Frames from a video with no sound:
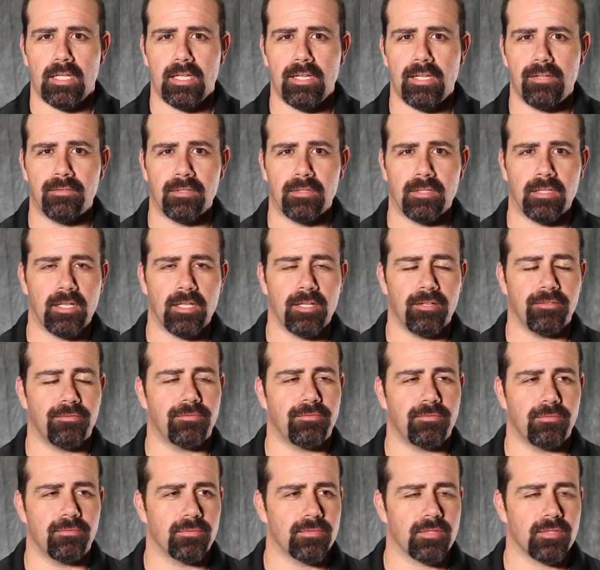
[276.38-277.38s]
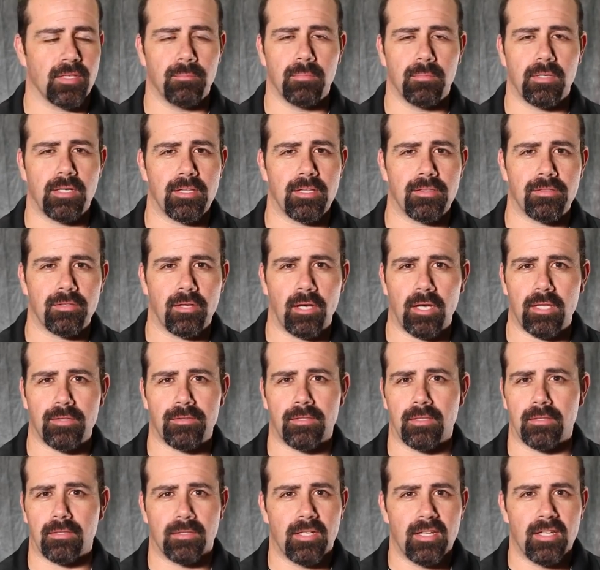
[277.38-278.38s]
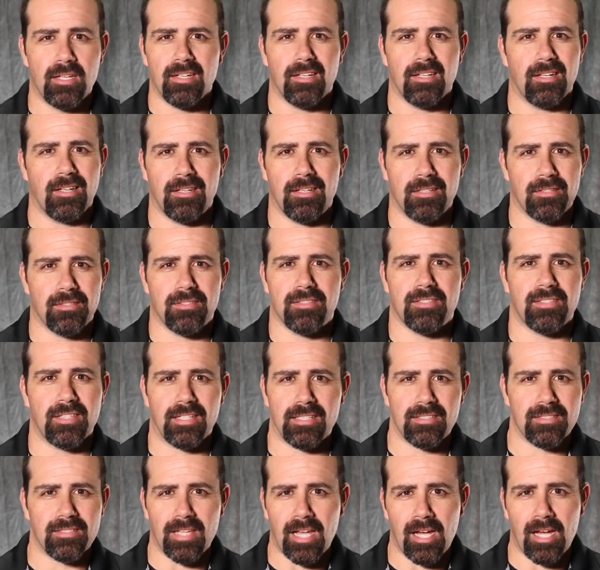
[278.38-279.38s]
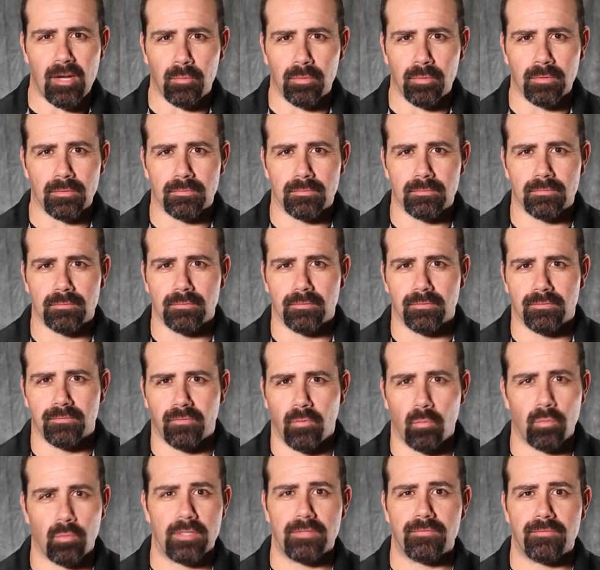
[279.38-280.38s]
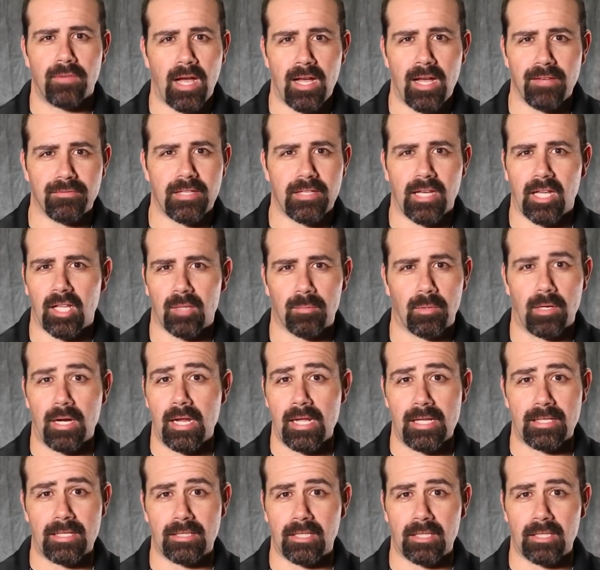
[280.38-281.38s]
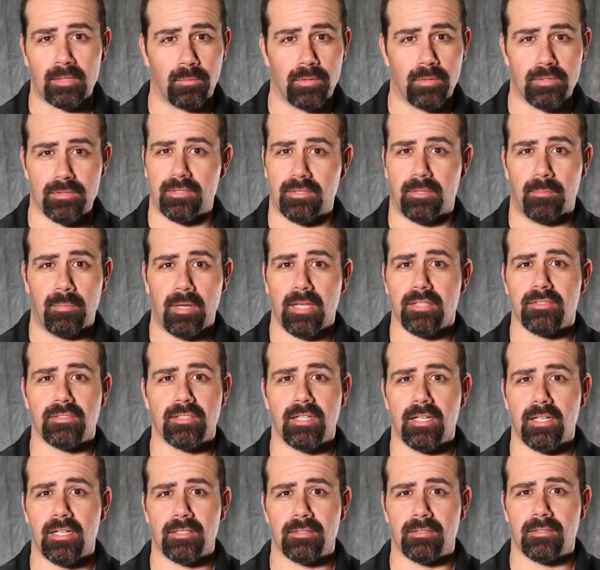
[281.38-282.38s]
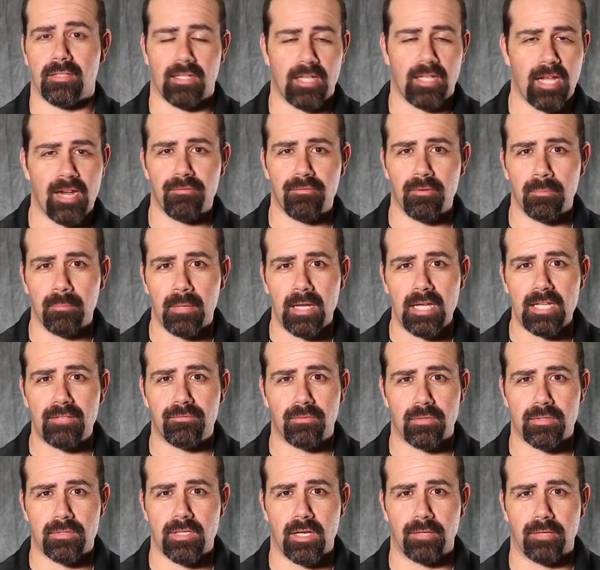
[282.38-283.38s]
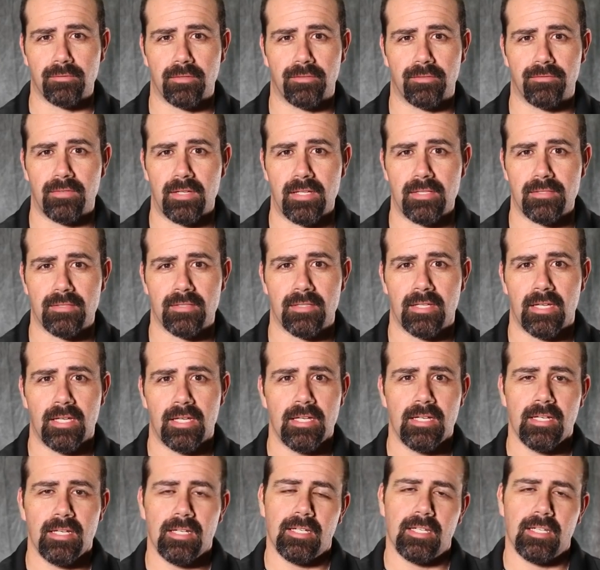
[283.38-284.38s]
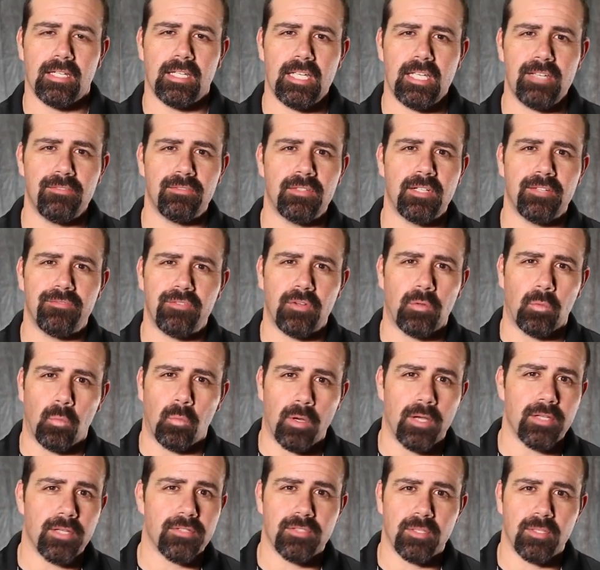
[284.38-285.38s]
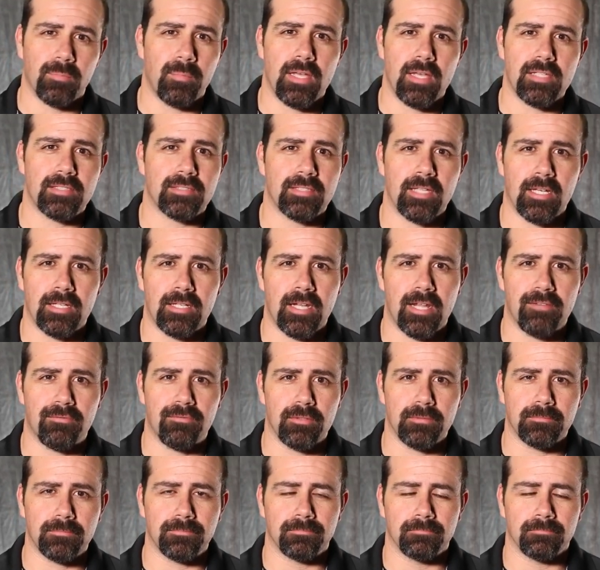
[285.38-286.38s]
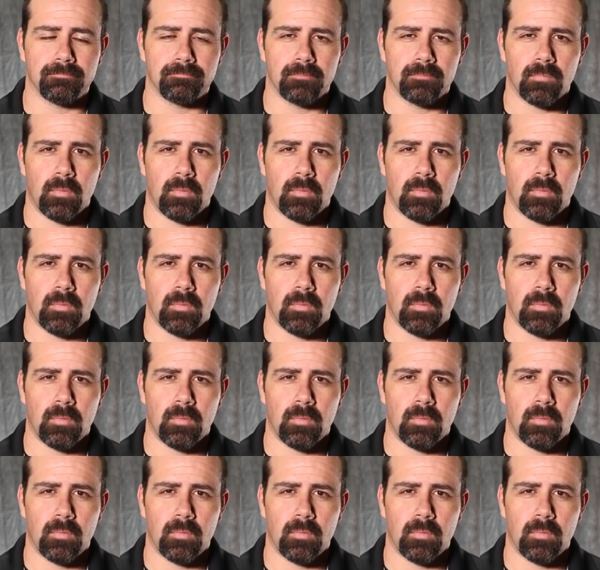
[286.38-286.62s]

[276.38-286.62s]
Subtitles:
Even if somebody thought that a Sig Sauer 45 caliber handgun was the best gun ever made for self-defense, even if it was the best gun ever,